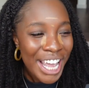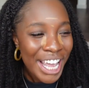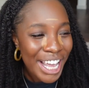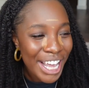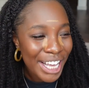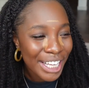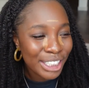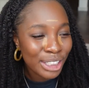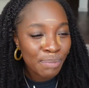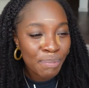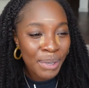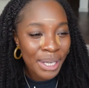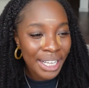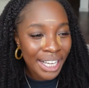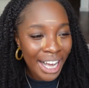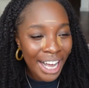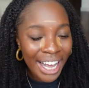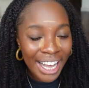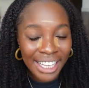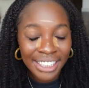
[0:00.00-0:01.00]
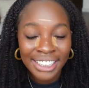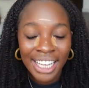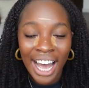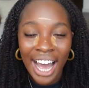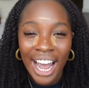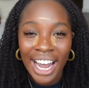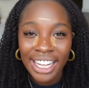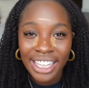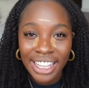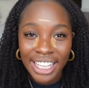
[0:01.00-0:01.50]
is because
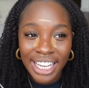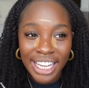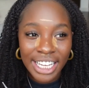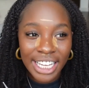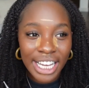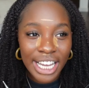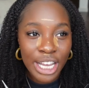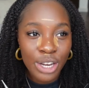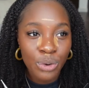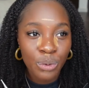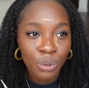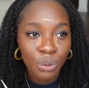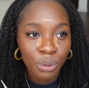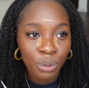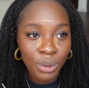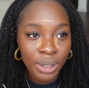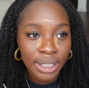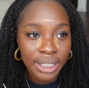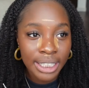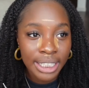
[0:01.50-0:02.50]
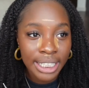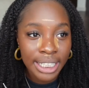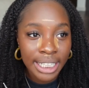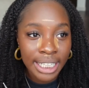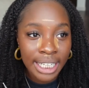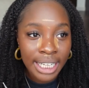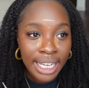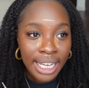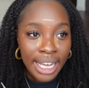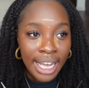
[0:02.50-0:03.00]
I think it
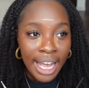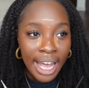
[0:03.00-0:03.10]
really